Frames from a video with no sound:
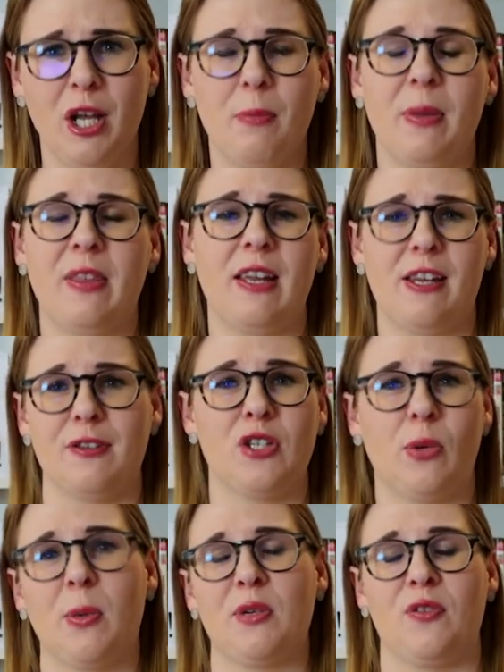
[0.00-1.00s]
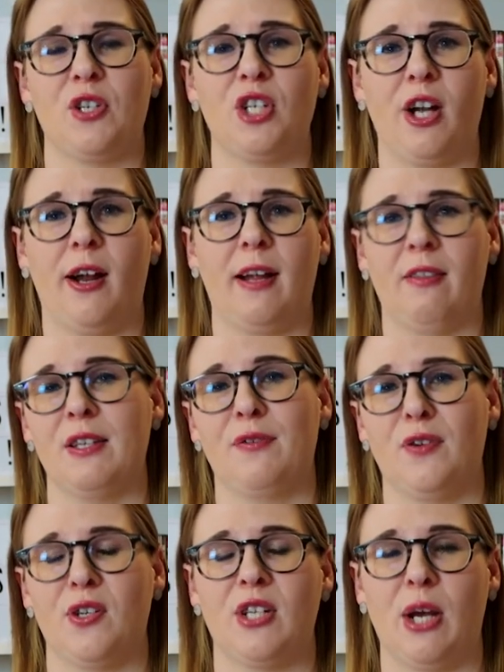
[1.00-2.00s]
But thank you so much for sharing in this
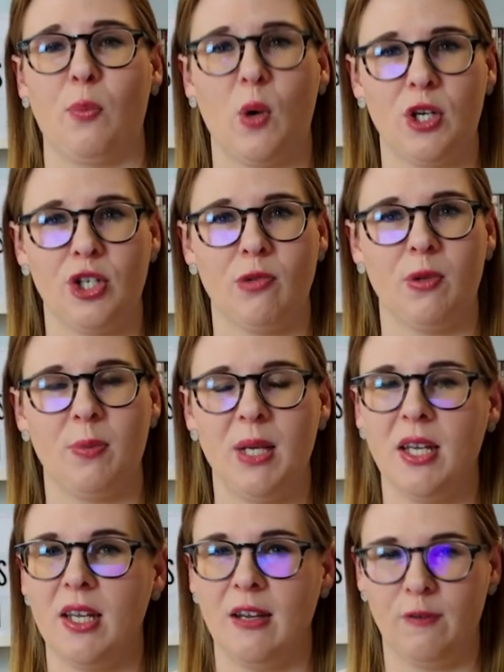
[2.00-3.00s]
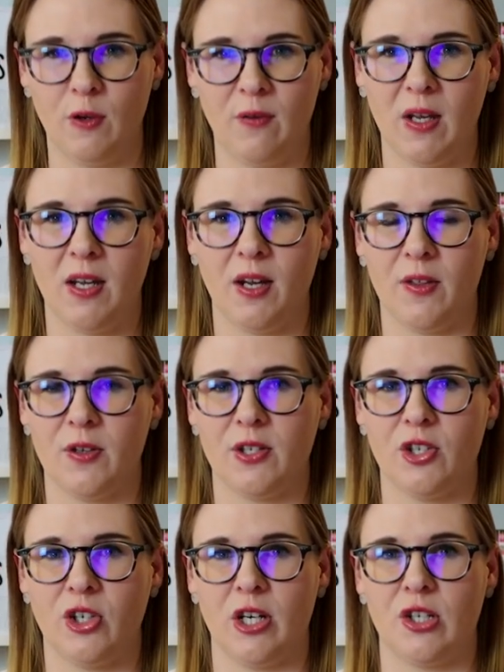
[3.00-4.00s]
first time watching with me. If you have any other
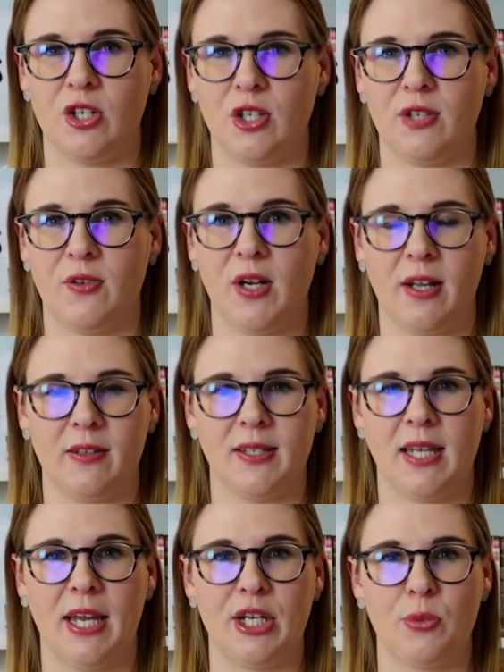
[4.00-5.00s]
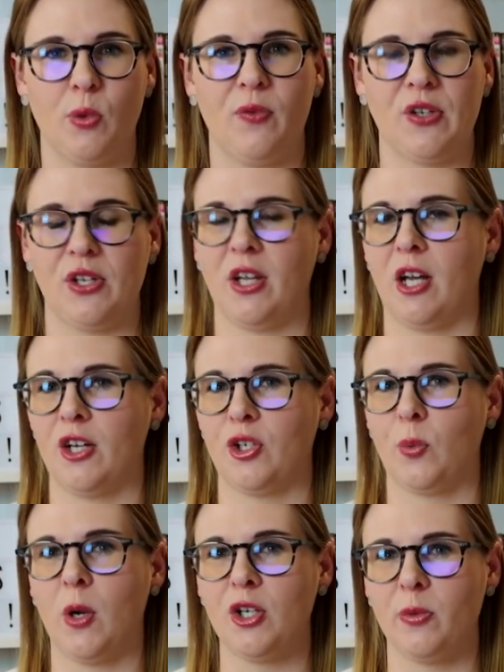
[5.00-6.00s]
suggestions for Nicolas Cage movies you think I
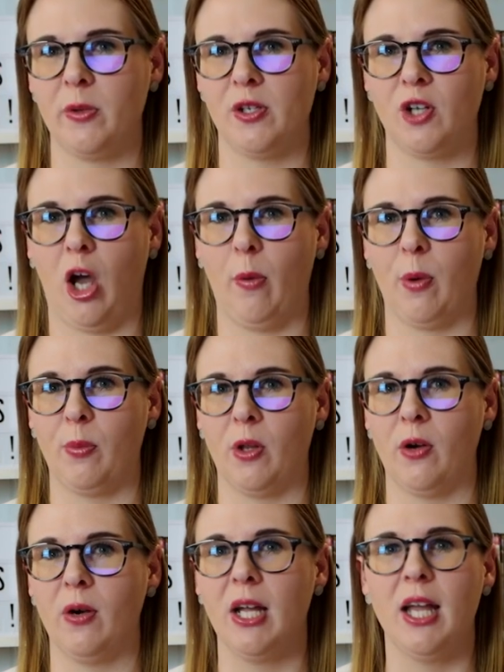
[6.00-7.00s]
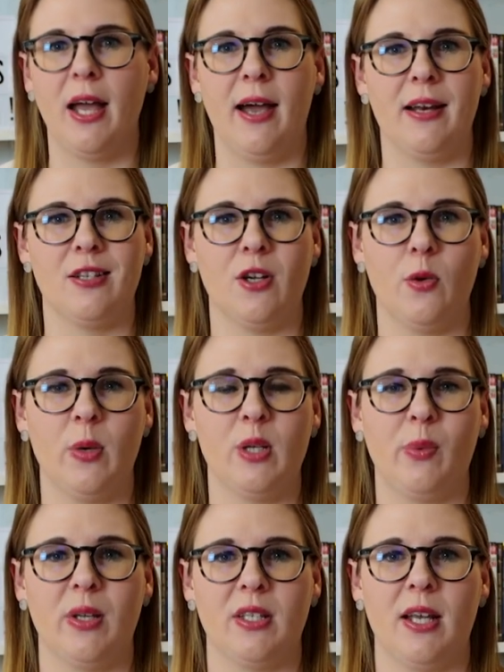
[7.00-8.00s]
should watch, please comment below. And as always,
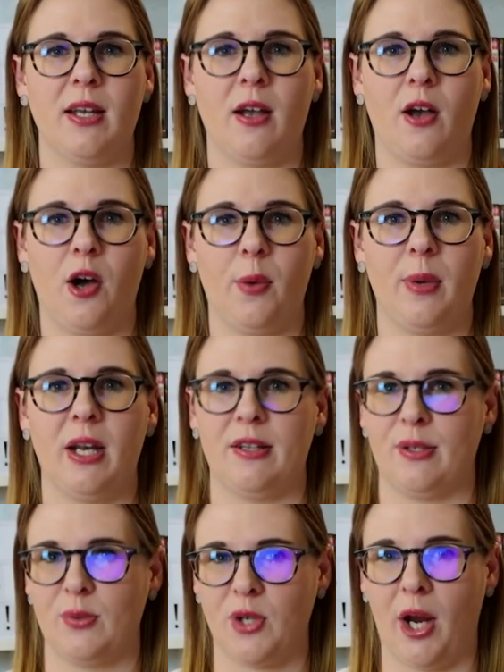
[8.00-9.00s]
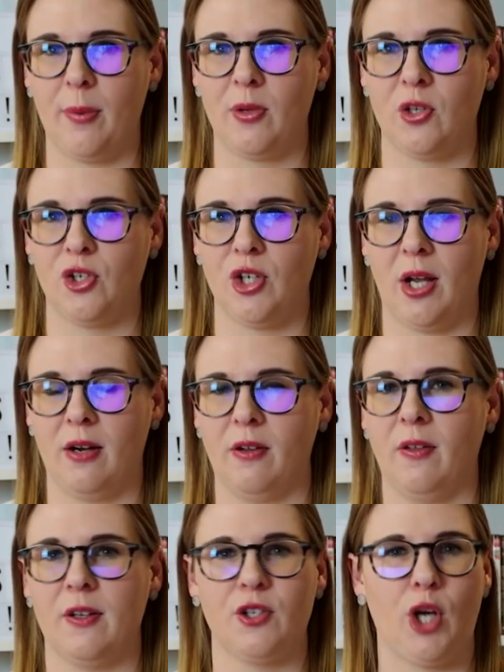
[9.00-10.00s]
please like, comment, and subscribe to this
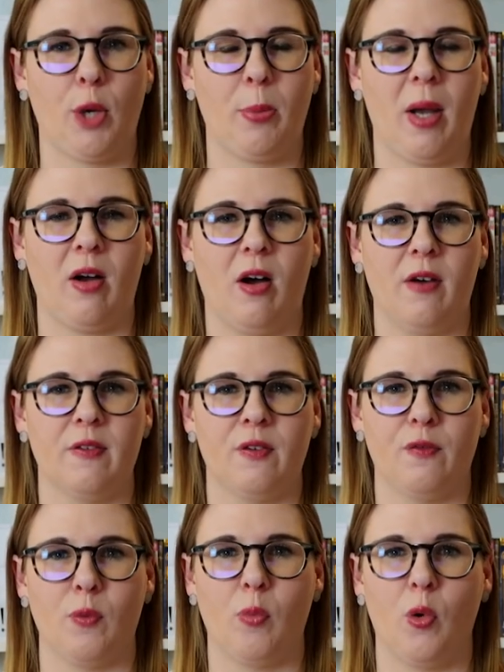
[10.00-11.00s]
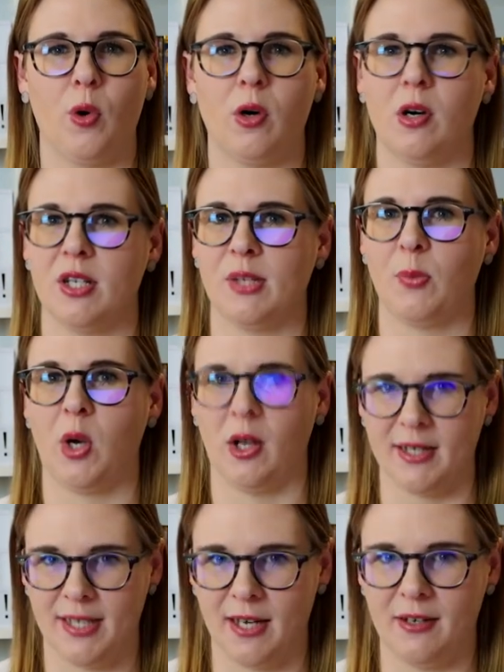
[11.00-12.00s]
channel, and check back often for more awesome
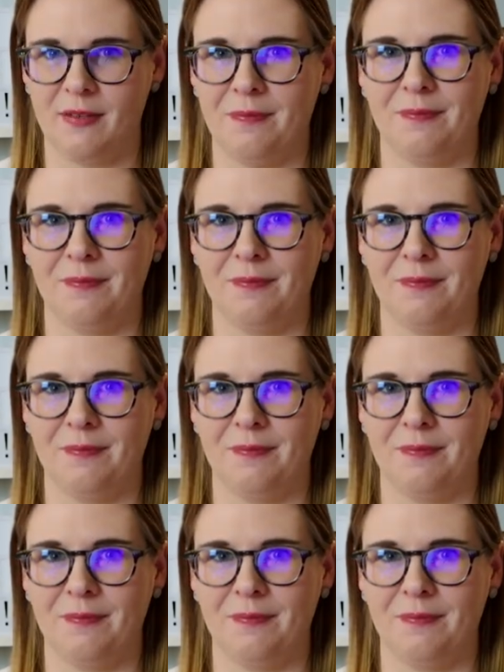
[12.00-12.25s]
content.